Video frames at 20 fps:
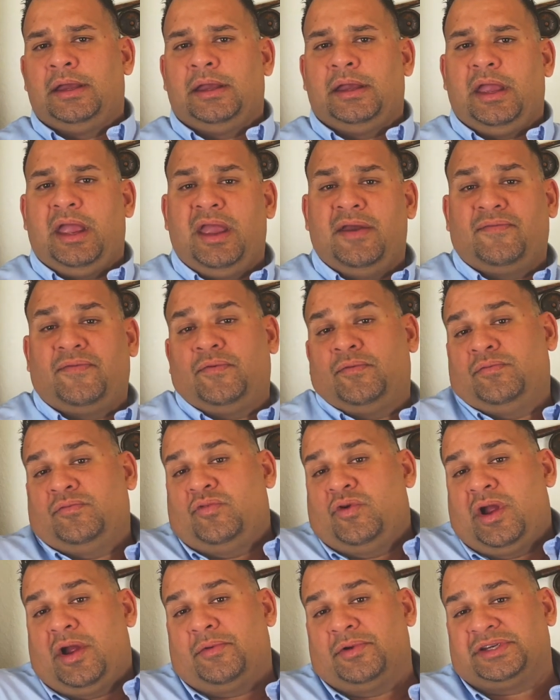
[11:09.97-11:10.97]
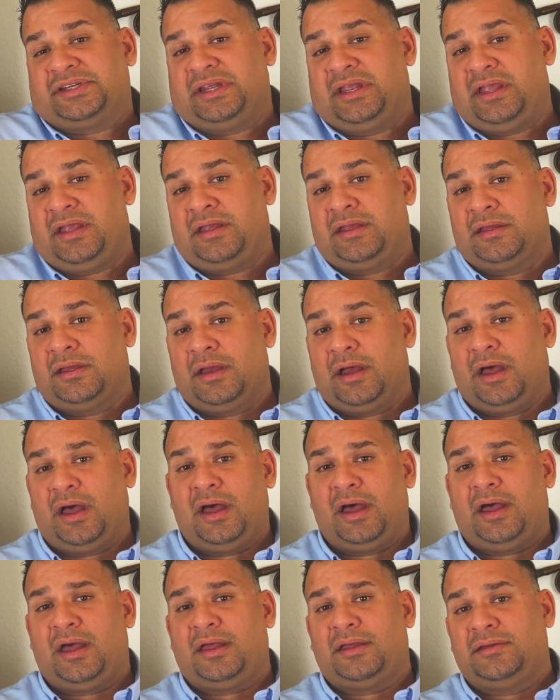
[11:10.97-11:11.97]
if we ever see
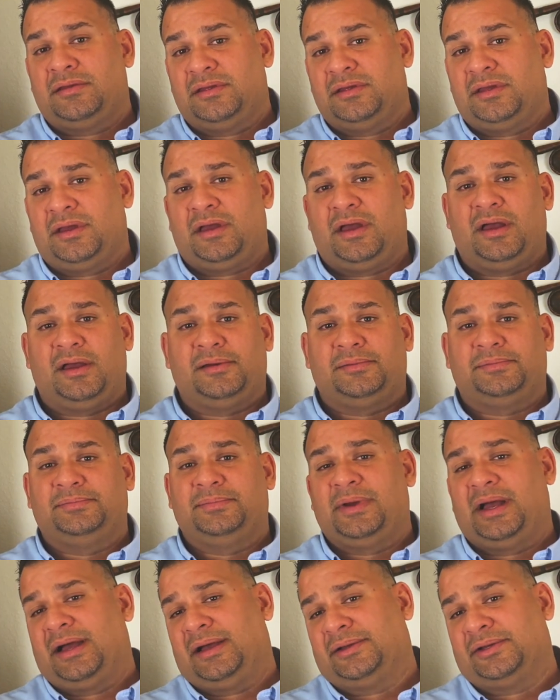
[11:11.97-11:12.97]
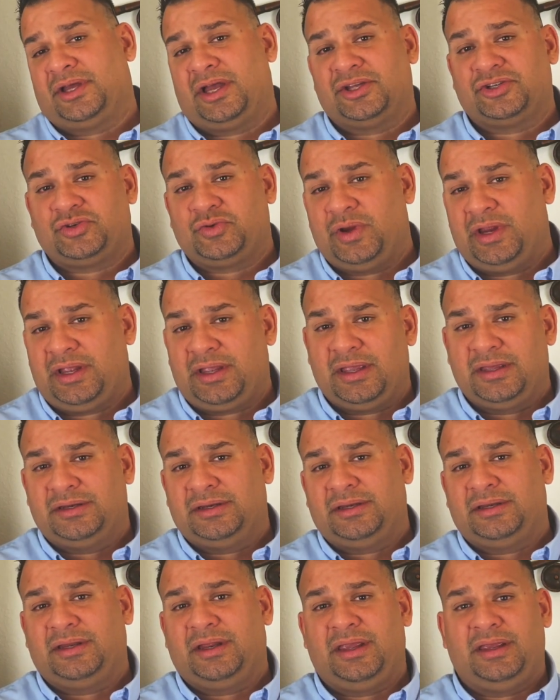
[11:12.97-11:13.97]
a shrink
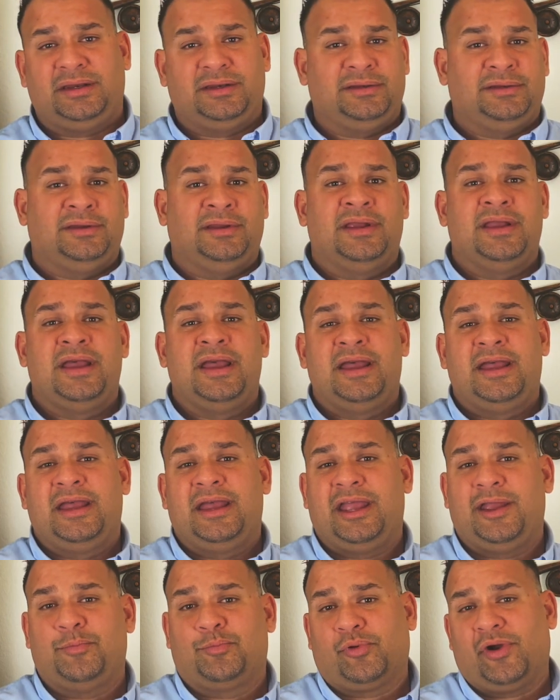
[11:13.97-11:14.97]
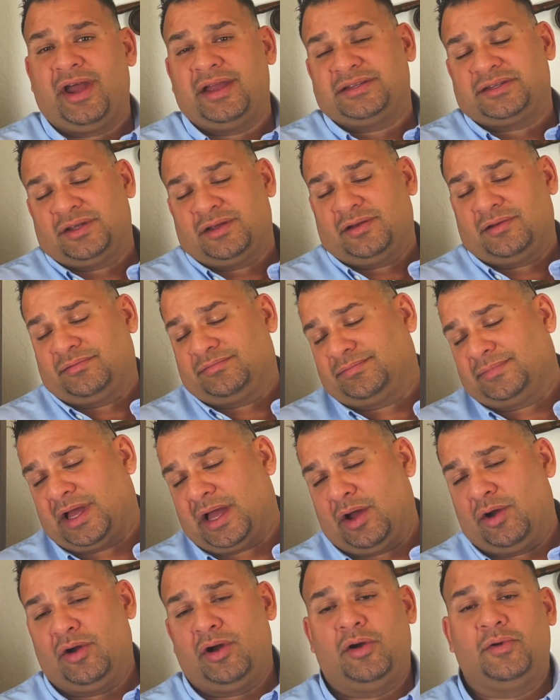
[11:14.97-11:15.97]
in price,
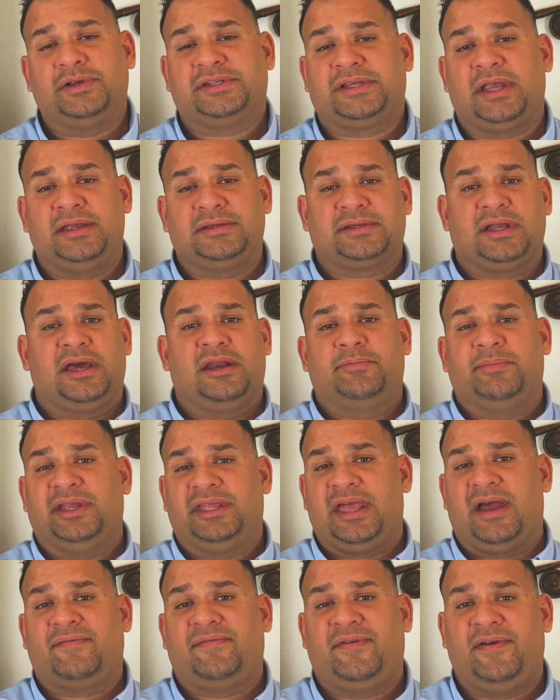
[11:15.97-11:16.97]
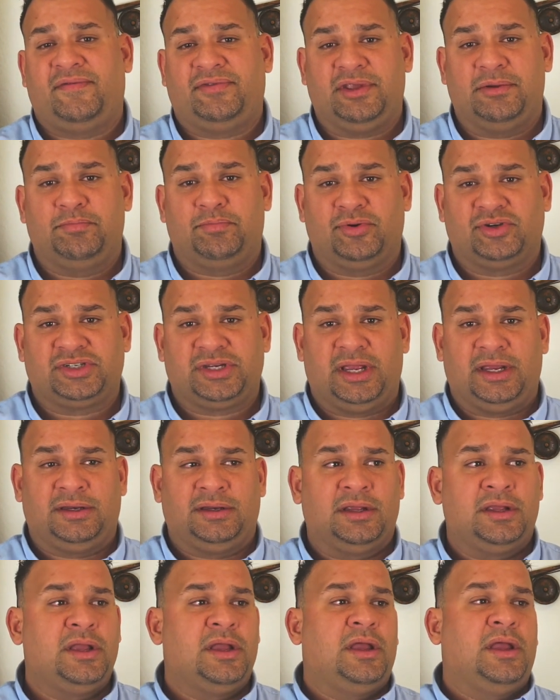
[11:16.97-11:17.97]
I'll always say it's going to be that 15%,
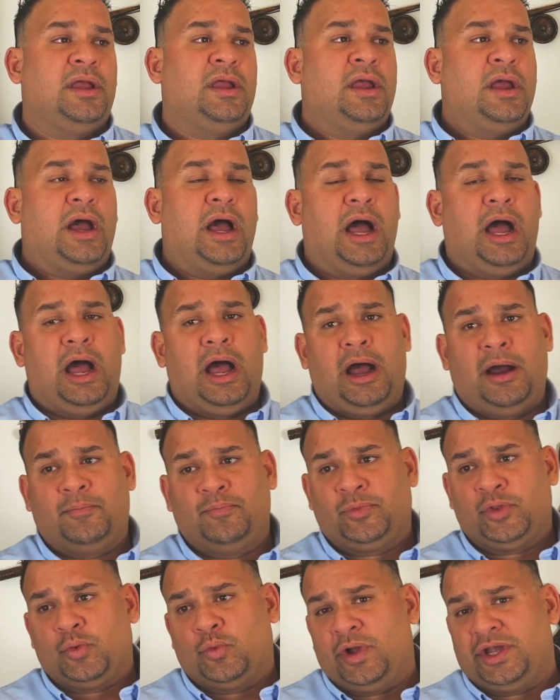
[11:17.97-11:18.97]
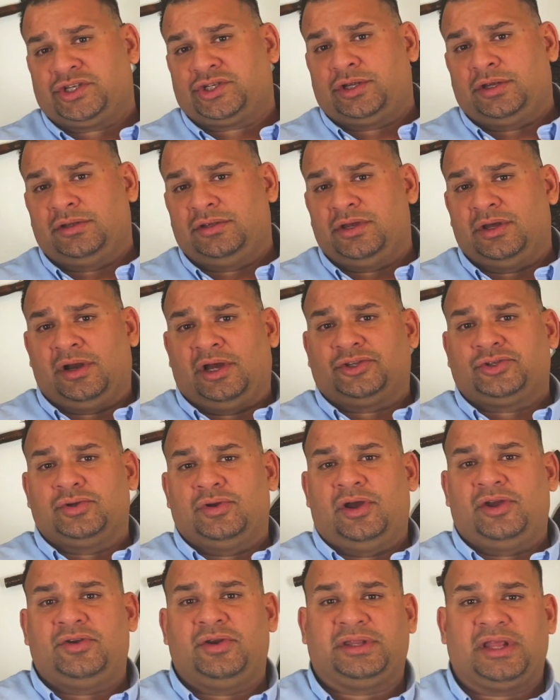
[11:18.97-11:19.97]
which,
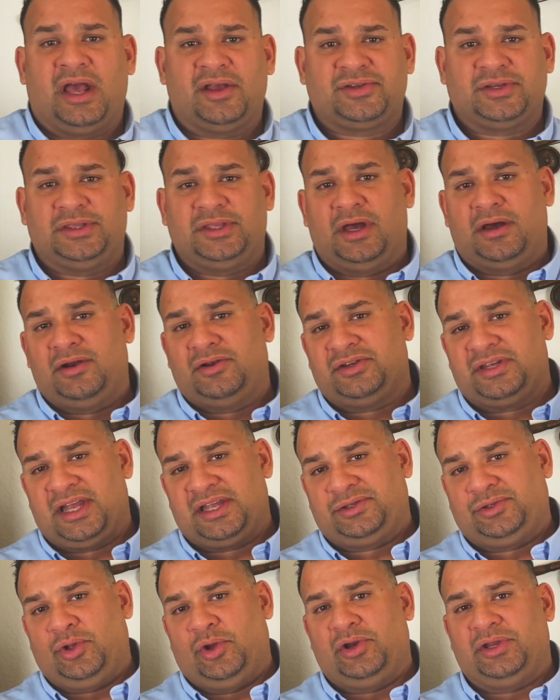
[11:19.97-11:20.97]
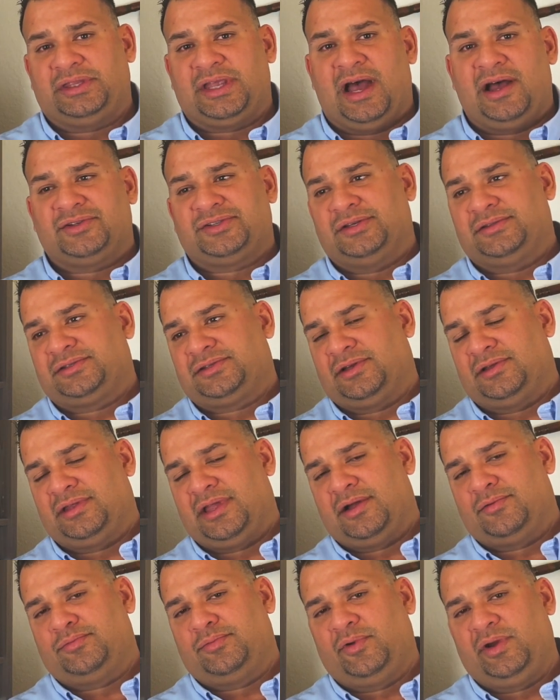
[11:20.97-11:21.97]
$200,000, that's $30,000. So
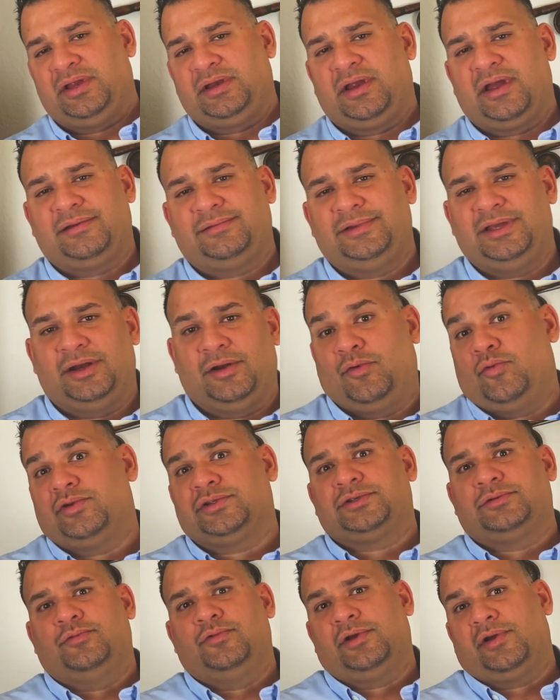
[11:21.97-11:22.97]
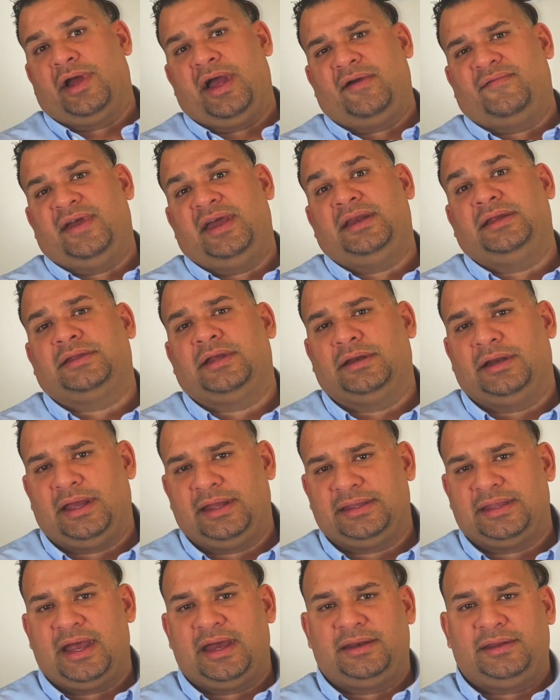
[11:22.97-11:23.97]
that bring that, which we don't have anything
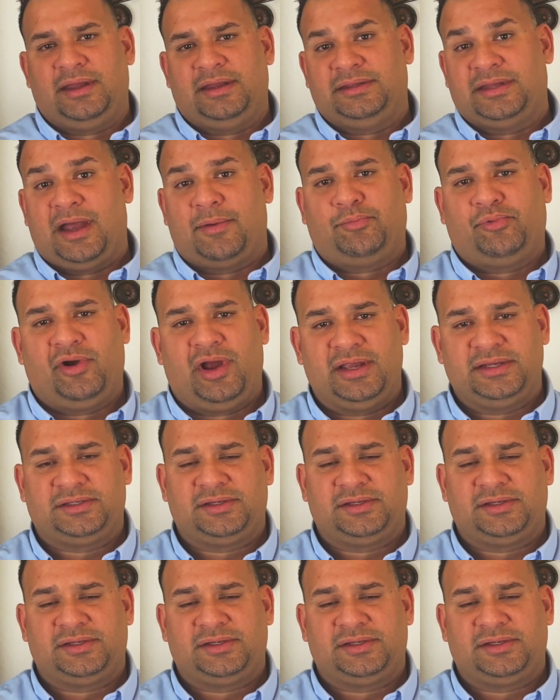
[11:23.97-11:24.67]
like that in that price.